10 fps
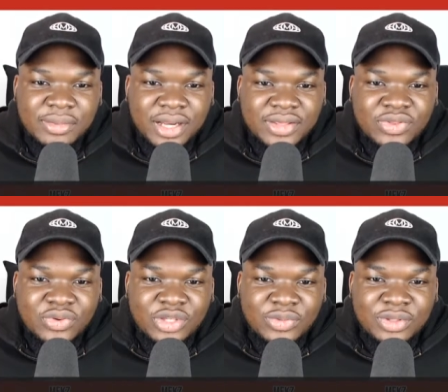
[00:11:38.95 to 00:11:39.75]
and I thought
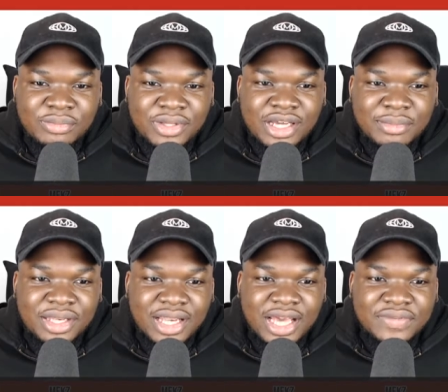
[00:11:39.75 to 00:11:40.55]
you wouldn't be
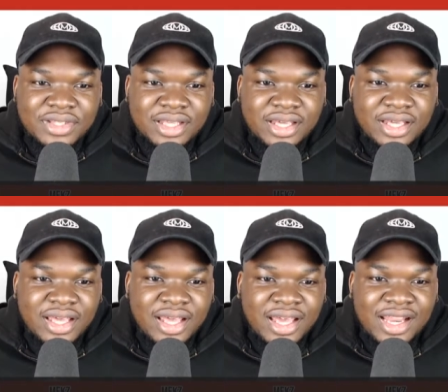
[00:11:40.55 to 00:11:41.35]
coming live today,
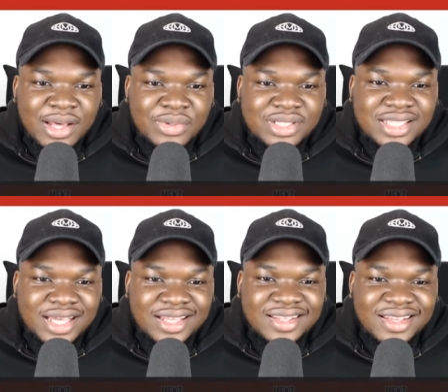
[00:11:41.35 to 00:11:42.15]
and I was
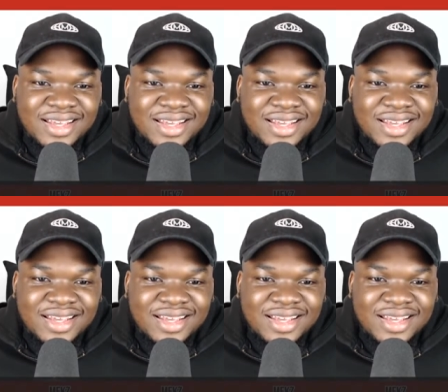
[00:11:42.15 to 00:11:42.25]
sad.